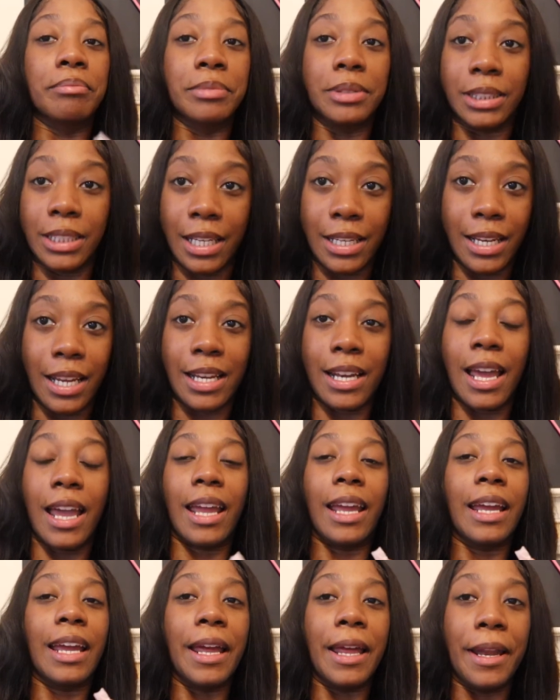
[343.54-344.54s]
Sunday
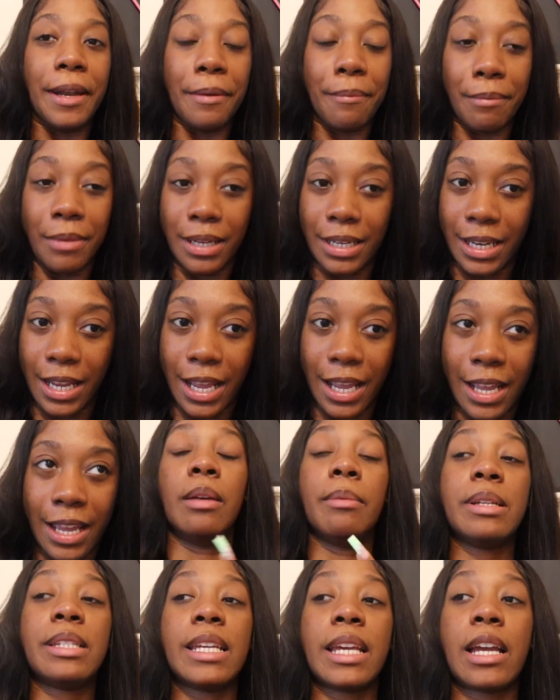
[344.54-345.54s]
night, and Monday.
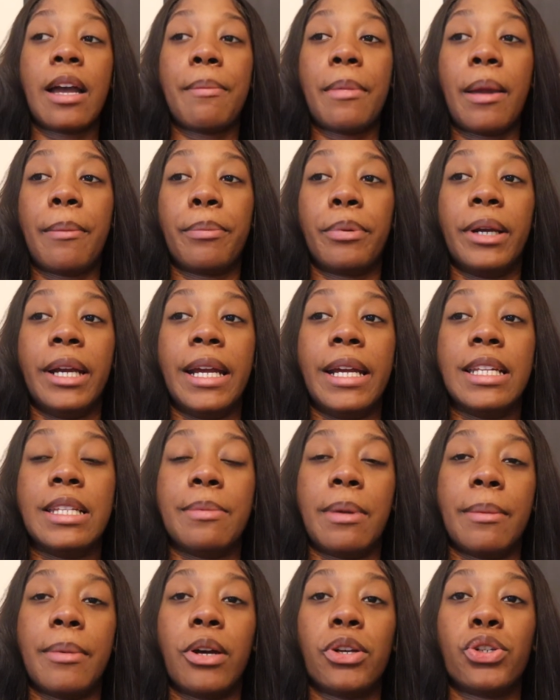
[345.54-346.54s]
Let me take out my braids.
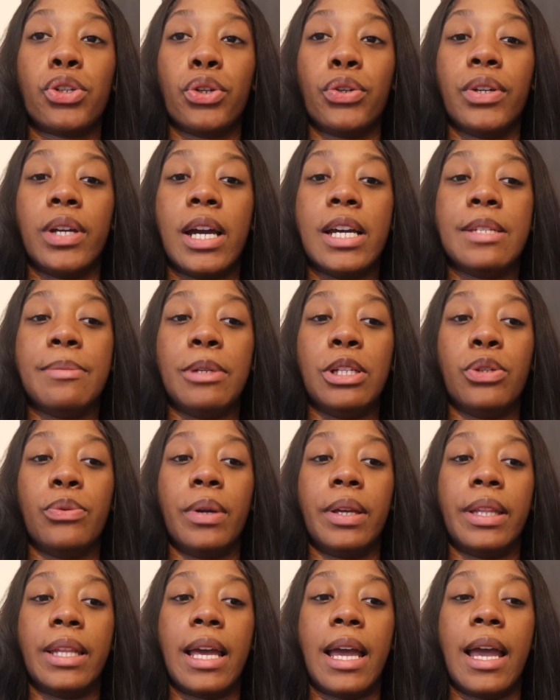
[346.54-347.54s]
Maybe I'll show you guys me
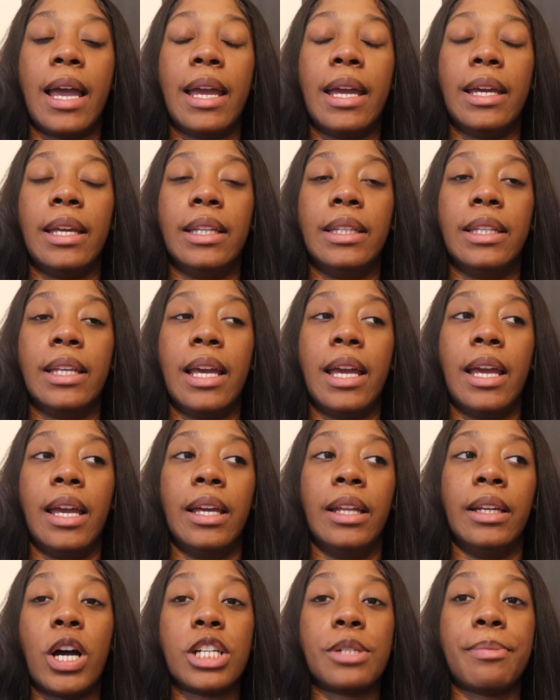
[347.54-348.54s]
doing that. And
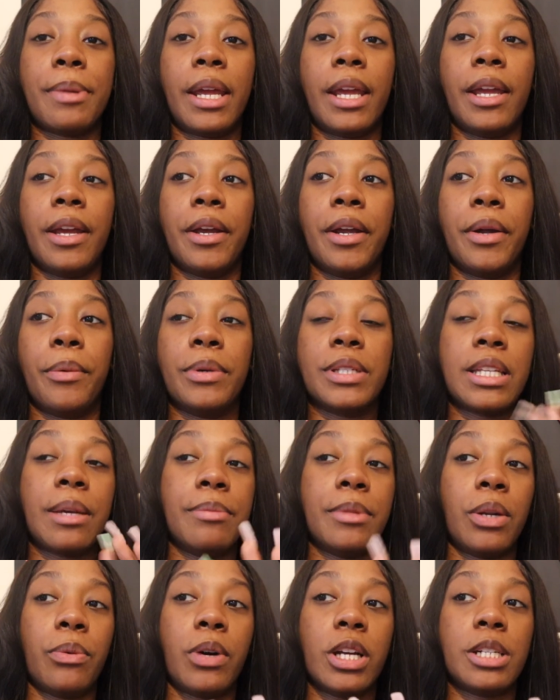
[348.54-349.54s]
then wash my hair. Once
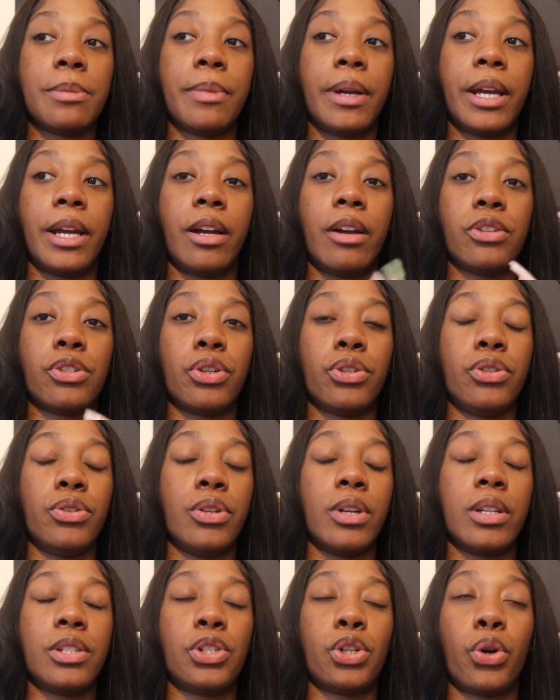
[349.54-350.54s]
I'm done washing my hair, I'll show you,
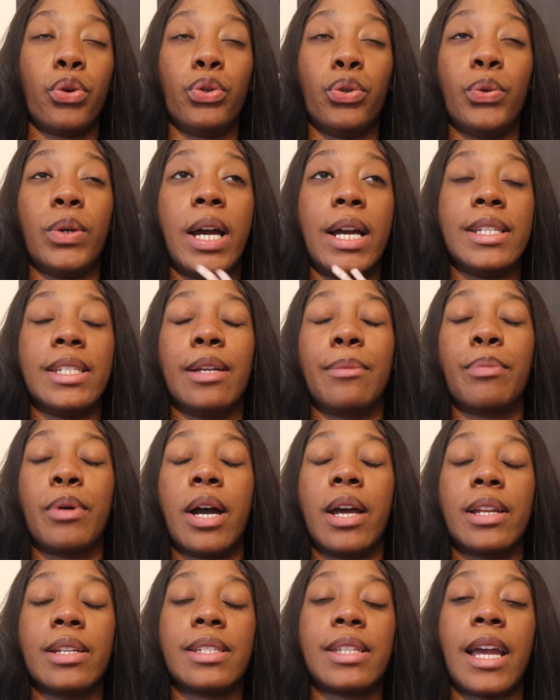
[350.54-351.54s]
show you guys the
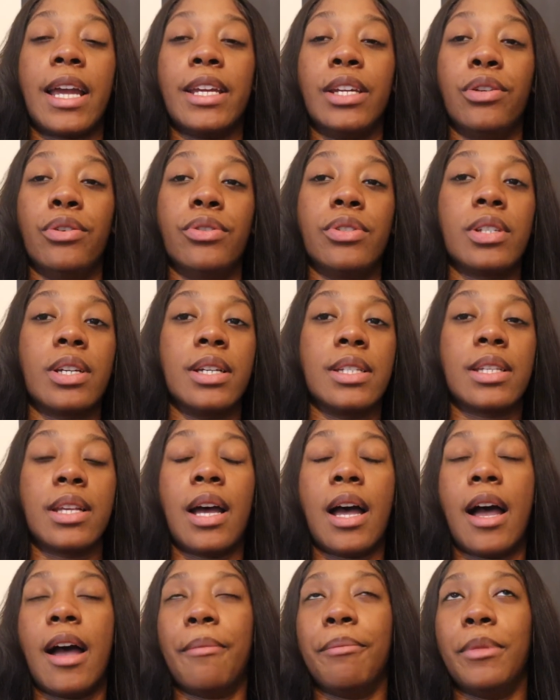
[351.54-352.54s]
products that I use. Because
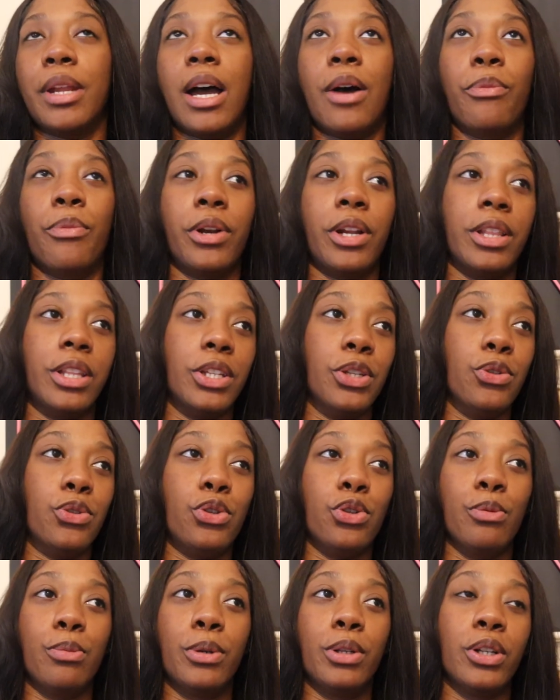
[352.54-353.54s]
I'm not one of the
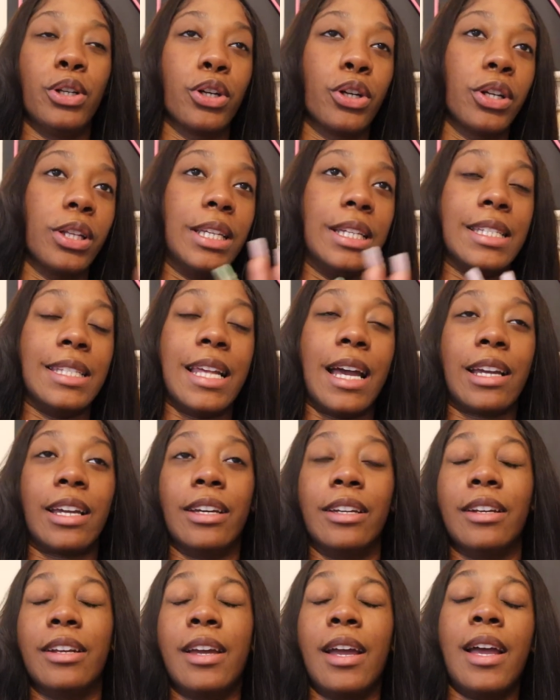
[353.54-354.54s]
YouTube girlies that
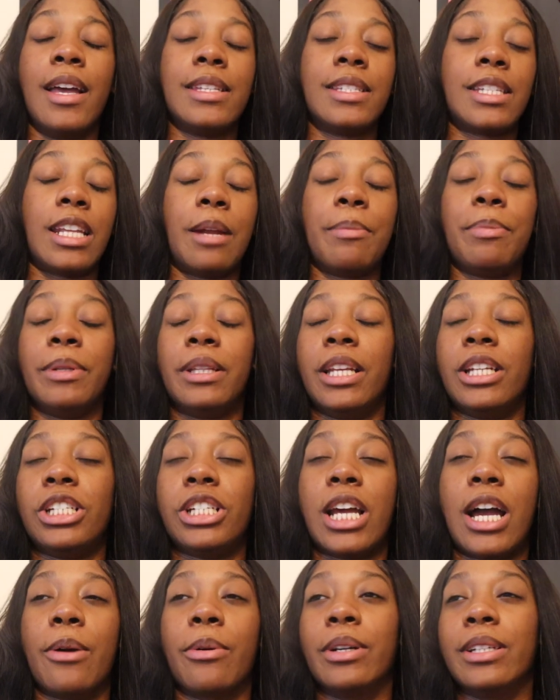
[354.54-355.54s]
could sit up in they
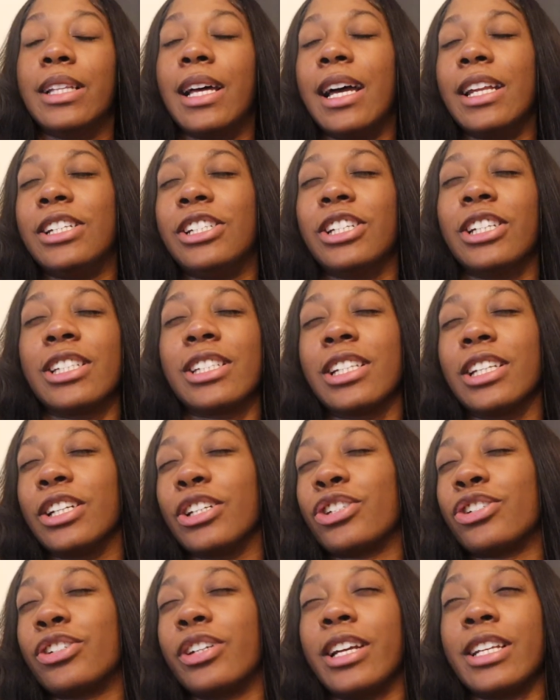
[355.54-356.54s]
shower. That's just going
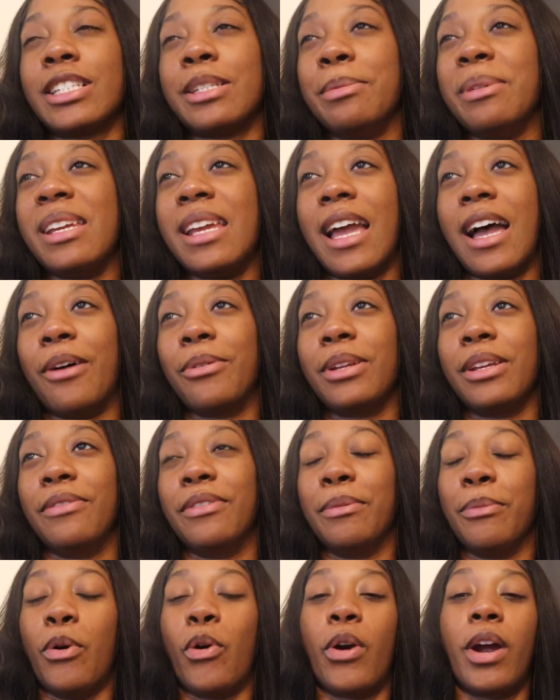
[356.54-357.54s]
to stress me out
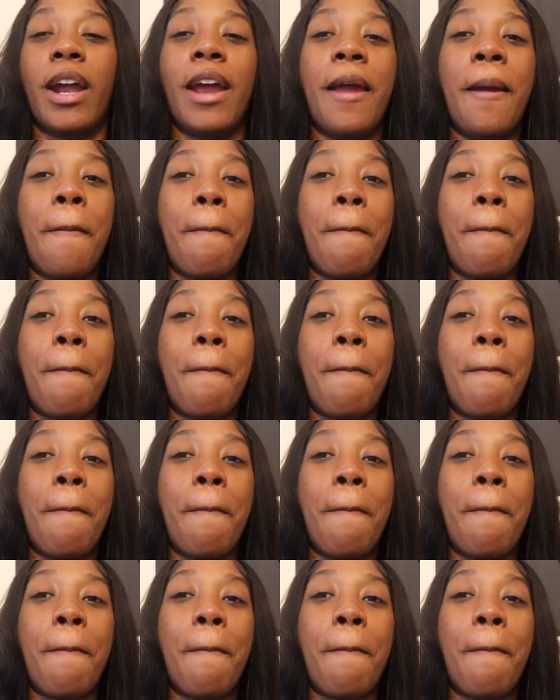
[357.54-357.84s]
even more.